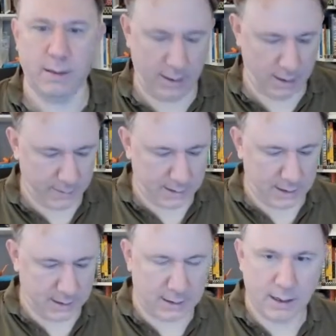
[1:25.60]
Here it
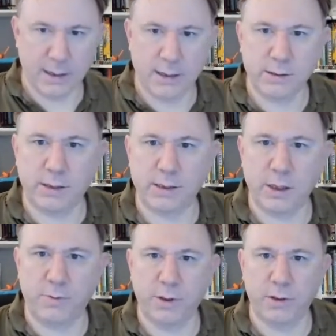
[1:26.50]
is. So let's
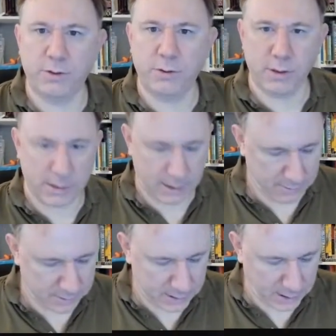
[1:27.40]
open the door and see
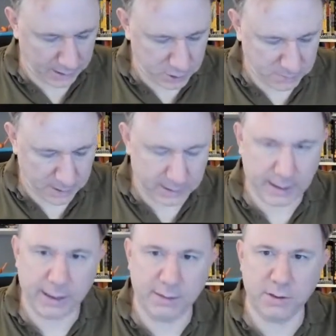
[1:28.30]
what's in there. It should be
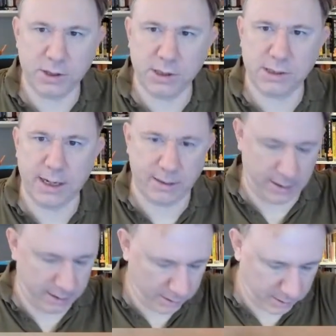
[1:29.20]
exactly what it just said,
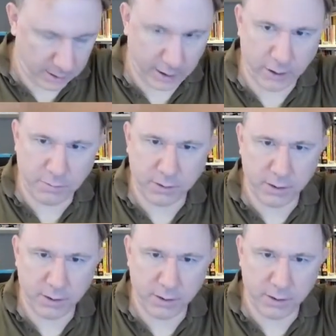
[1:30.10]
I hope.